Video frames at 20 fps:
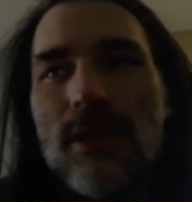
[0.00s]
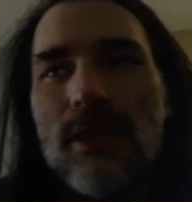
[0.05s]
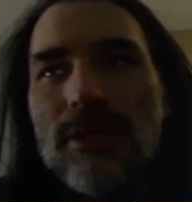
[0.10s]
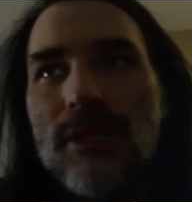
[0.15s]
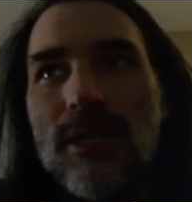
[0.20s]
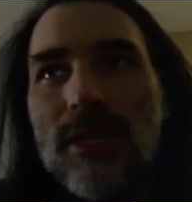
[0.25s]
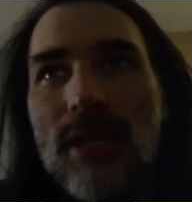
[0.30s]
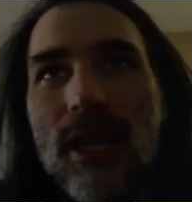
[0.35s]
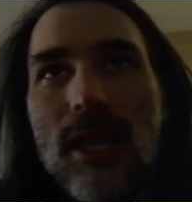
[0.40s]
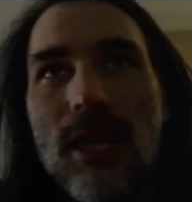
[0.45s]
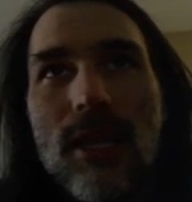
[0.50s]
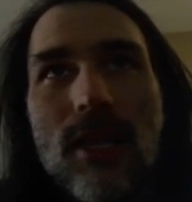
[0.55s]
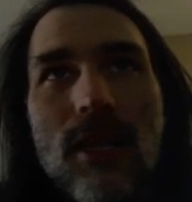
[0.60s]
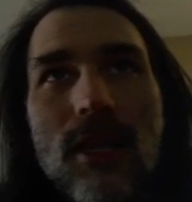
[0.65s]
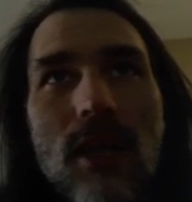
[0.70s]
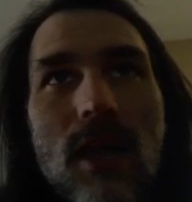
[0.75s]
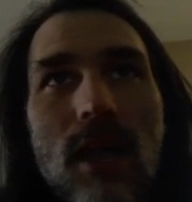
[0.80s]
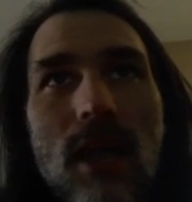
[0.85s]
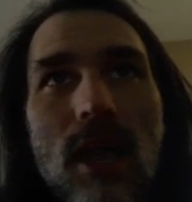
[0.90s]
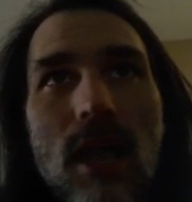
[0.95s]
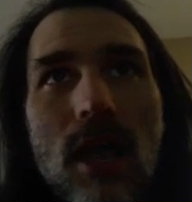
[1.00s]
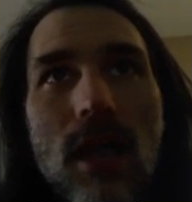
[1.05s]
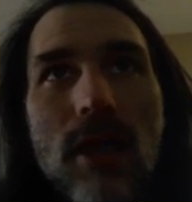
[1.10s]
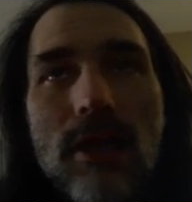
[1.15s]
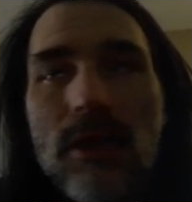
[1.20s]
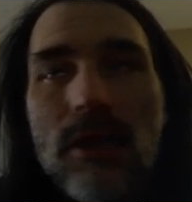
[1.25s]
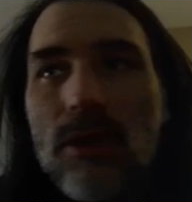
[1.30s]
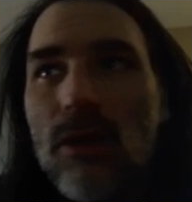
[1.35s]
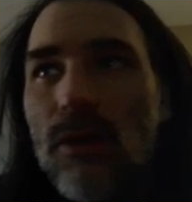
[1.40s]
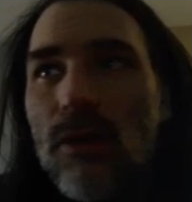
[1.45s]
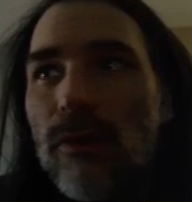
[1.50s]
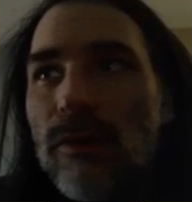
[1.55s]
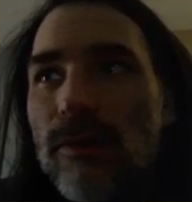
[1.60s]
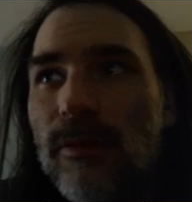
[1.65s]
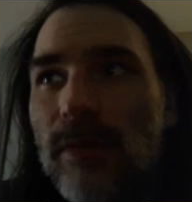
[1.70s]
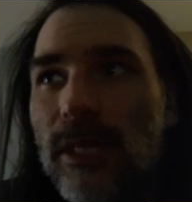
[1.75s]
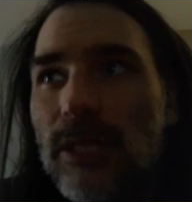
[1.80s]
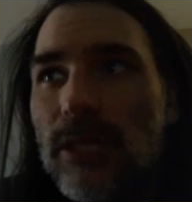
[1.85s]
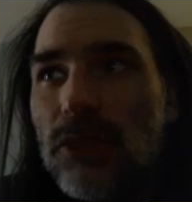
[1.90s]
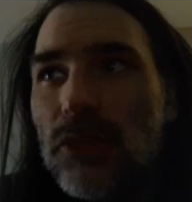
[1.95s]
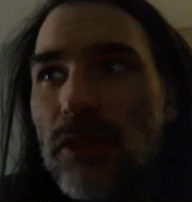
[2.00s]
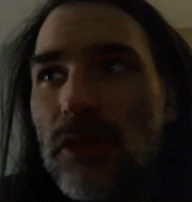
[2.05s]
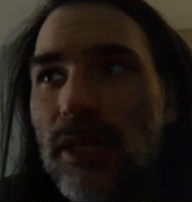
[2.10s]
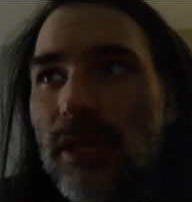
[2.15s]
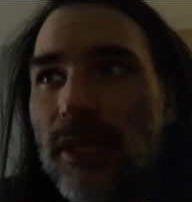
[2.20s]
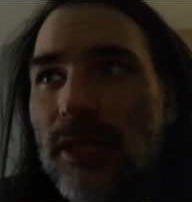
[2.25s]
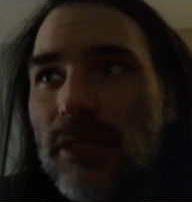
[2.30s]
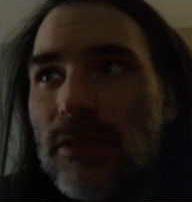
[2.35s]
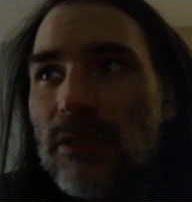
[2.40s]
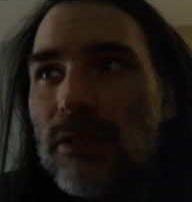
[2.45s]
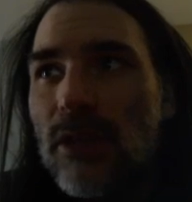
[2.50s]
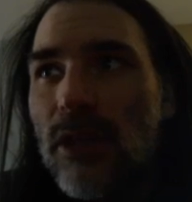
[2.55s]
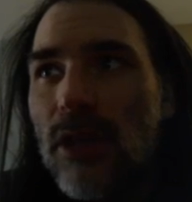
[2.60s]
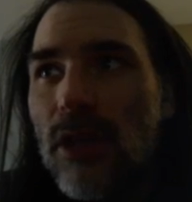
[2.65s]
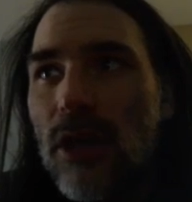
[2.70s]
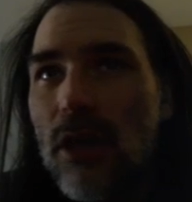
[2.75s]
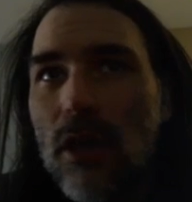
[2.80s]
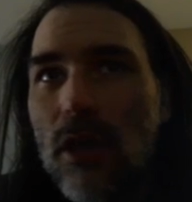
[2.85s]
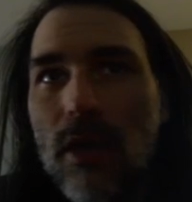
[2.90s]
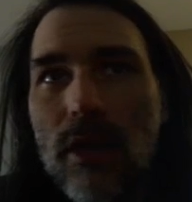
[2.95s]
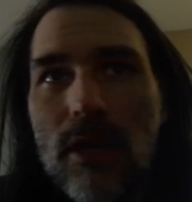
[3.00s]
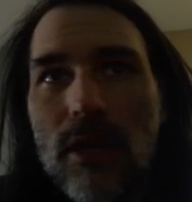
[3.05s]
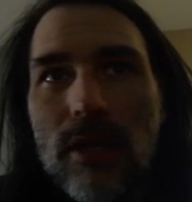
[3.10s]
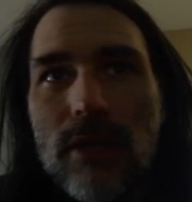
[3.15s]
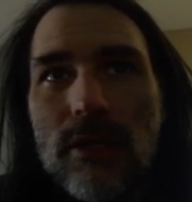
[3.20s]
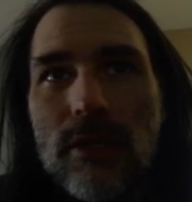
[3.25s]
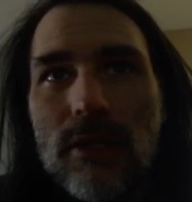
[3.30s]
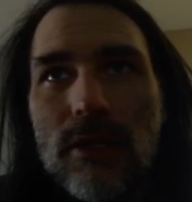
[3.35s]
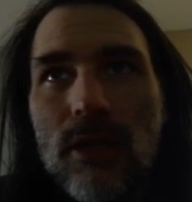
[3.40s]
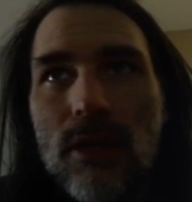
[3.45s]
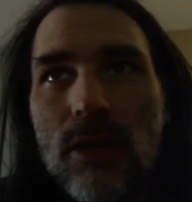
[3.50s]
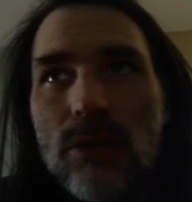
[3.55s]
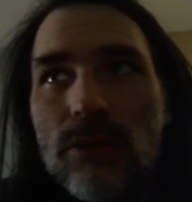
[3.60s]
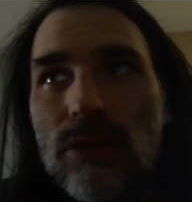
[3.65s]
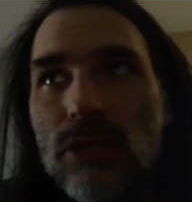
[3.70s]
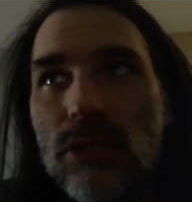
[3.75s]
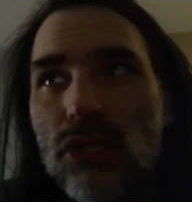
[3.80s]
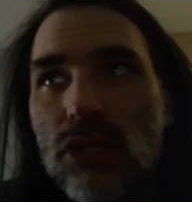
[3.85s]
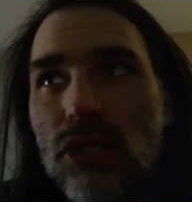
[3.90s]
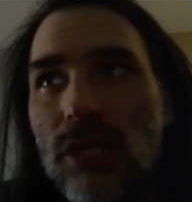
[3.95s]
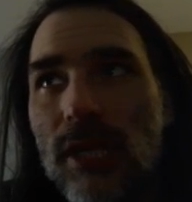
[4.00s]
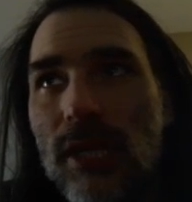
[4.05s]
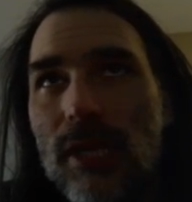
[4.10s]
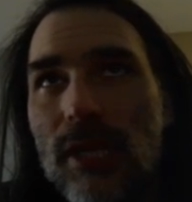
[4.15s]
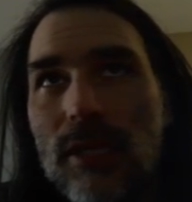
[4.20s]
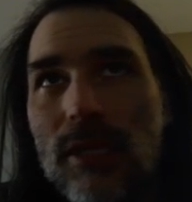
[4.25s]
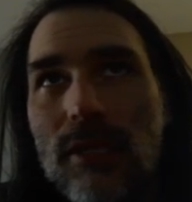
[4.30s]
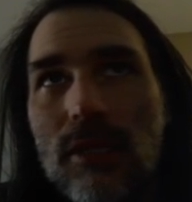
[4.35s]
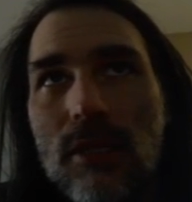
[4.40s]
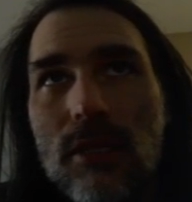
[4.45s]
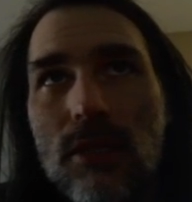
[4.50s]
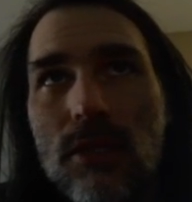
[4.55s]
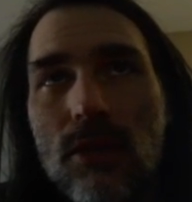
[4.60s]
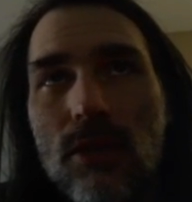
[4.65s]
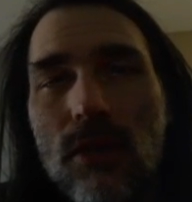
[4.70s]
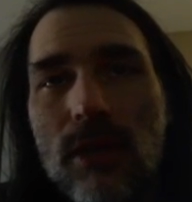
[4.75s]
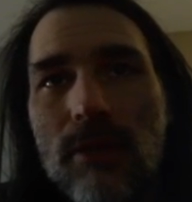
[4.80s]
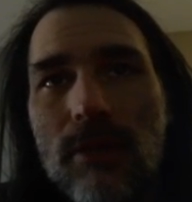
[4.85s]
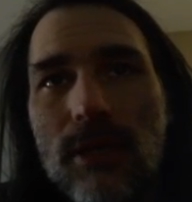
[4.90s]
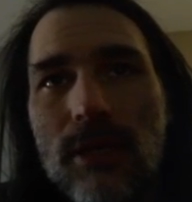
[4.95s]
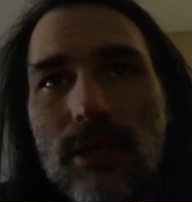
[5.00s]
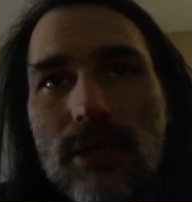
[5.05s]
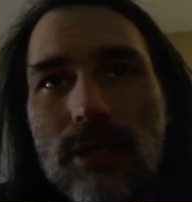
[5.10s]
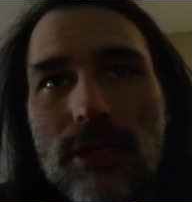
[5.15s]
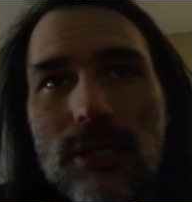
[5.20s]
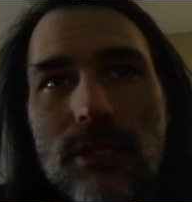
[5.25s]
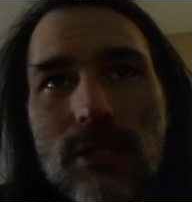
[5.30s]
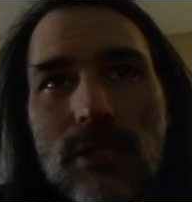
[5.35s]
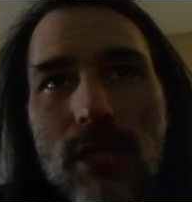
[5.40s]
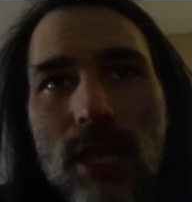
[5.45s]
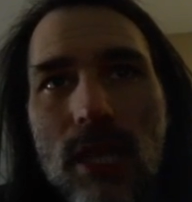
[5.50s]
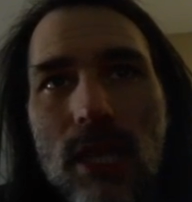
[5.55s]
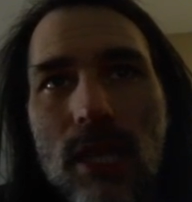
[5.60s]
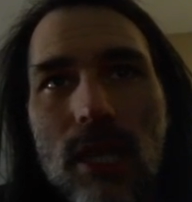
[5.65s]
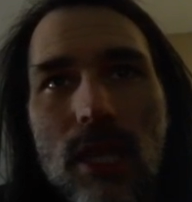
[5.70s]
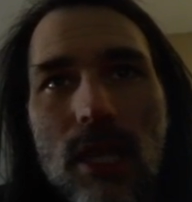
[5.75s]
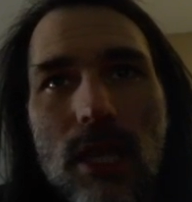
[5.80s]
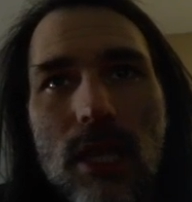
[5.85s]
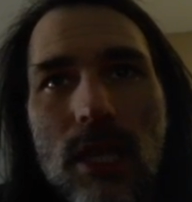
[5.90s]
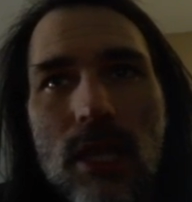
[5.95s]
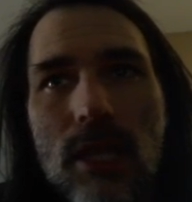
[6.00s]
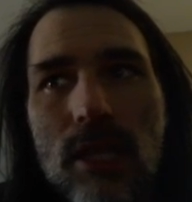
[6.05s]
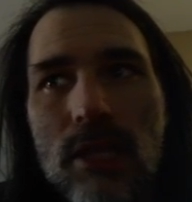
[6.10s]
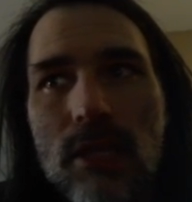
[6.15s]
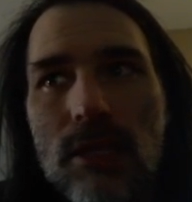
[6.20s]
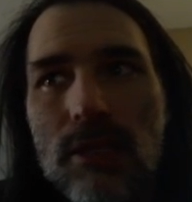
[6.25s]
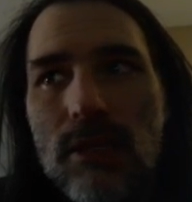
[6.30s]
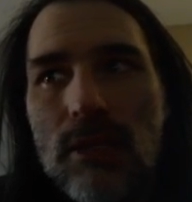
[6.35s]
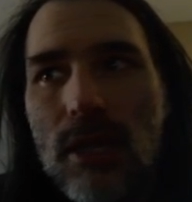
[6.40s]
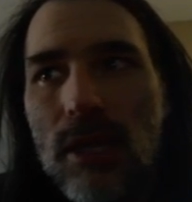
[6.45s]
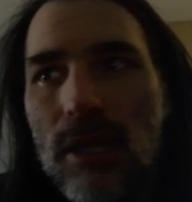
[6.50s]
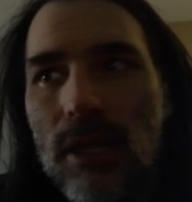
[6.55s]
Today, I'm going to go over my trades on OCGN, Coinbase, and